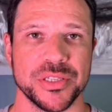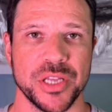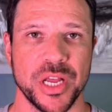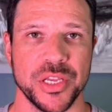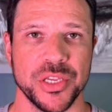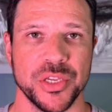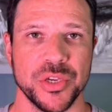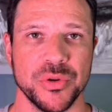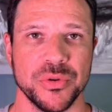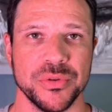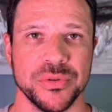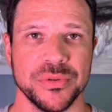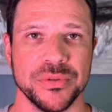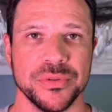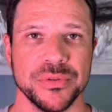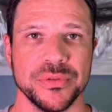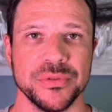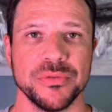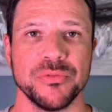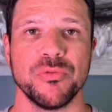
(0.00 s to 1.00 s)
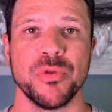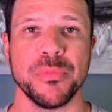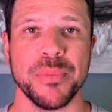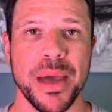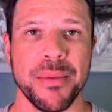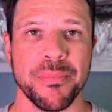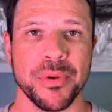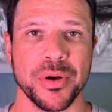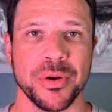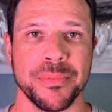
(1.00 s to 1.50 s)
on you.
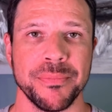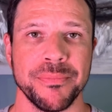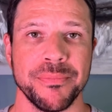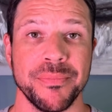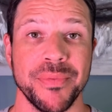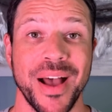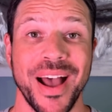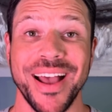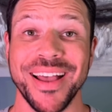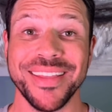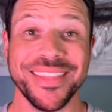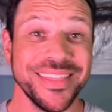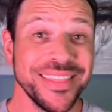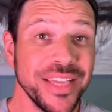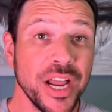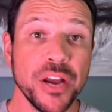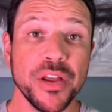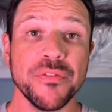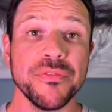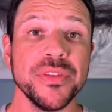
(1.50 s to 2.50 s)
Remember, none of